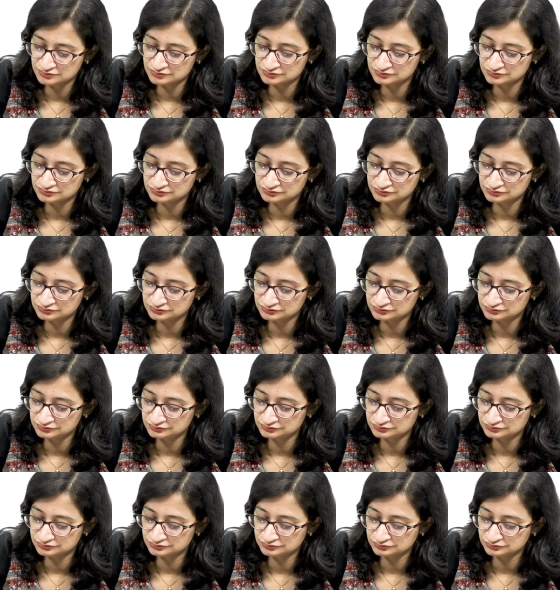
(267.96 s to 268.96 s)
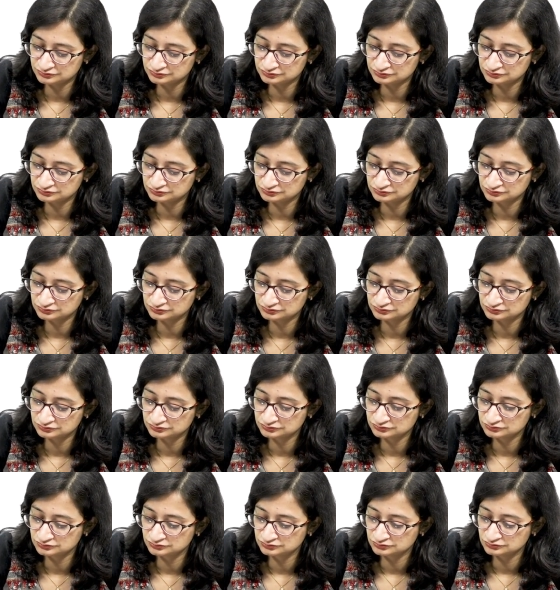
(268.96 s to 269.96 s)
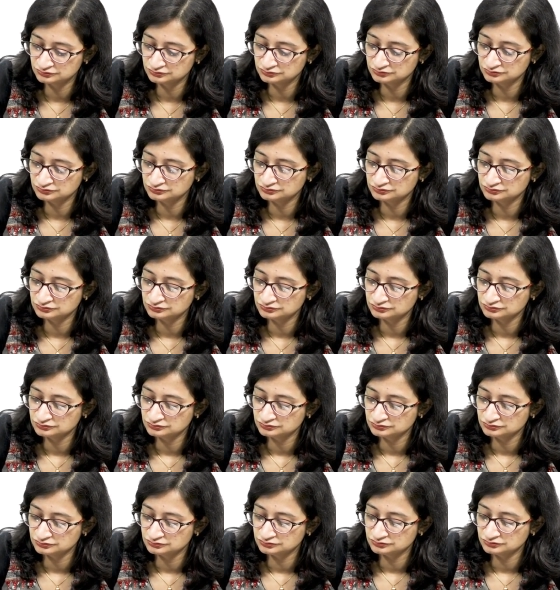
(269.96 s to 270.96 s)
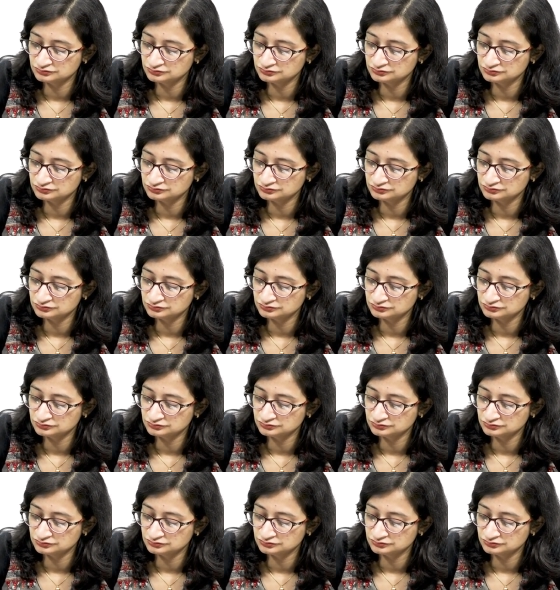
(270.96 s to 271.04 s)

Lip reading: [no speech]